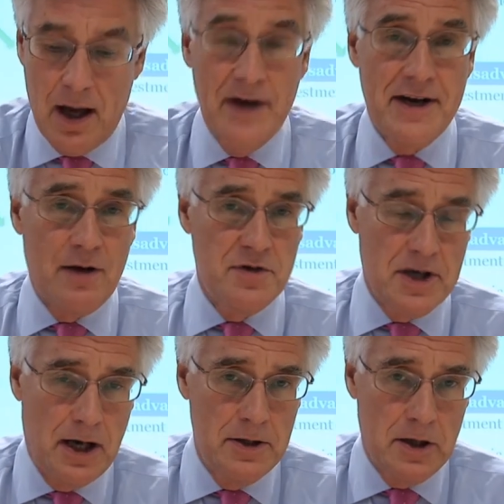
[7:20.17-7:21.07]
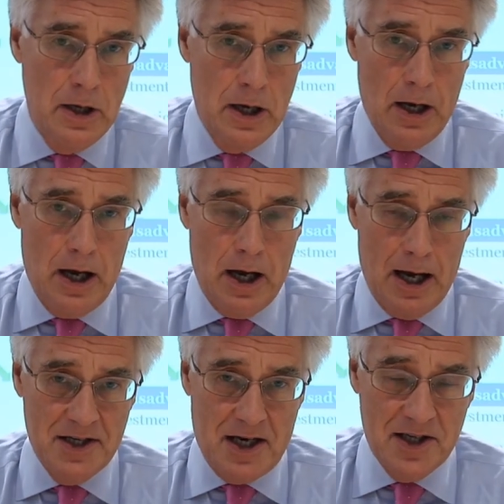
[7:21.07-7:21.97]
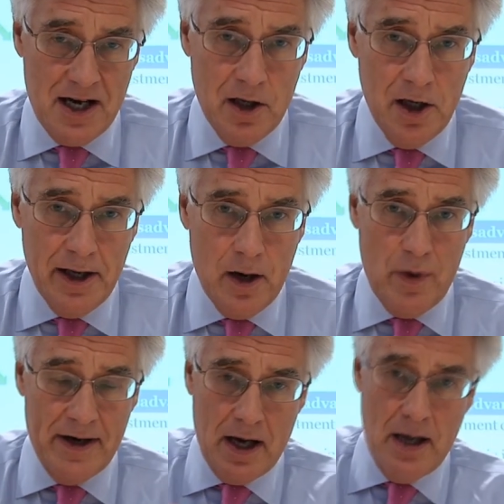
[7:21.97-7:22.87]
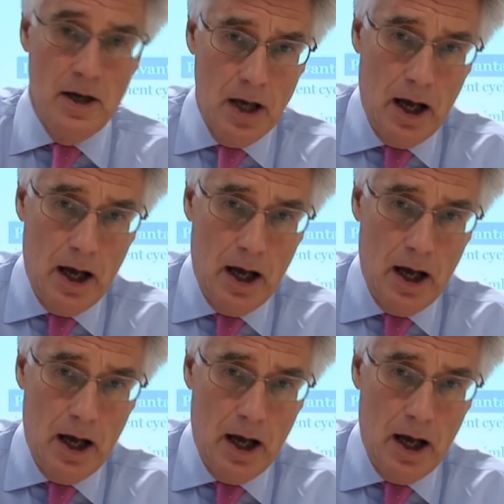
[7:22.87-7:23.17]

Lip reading: a downside. As I said earlier, when